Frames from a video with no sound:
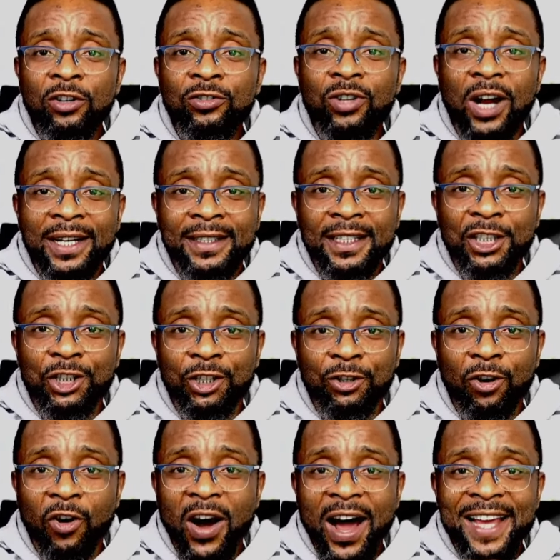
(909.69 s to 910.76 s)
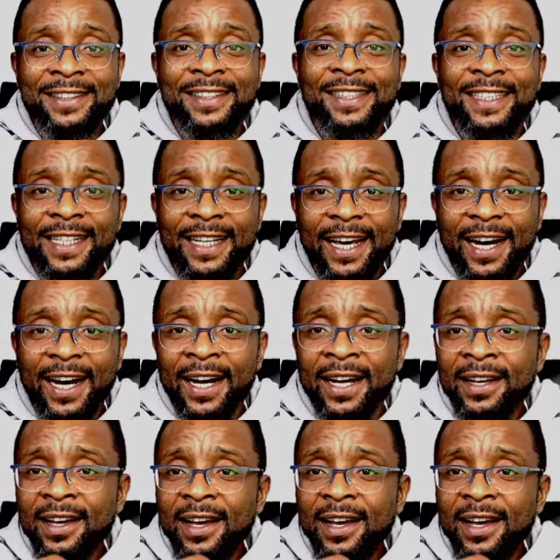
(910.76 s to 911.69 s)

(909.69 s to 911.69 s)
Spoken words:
tradition or idea